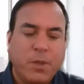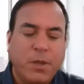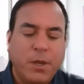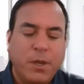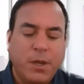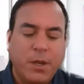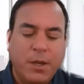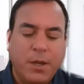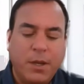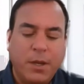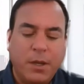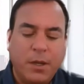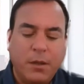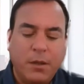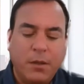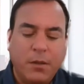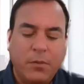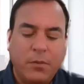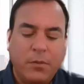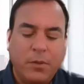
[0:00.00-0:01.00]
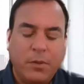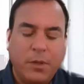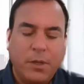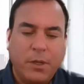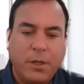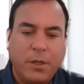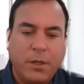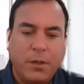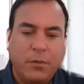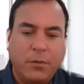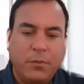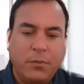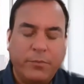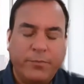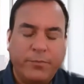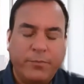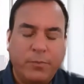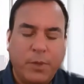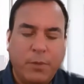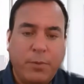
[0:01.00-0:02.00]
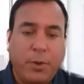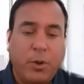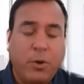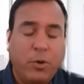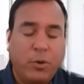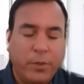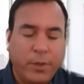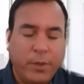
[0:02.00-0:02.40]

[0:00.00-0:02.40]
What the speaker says: poll,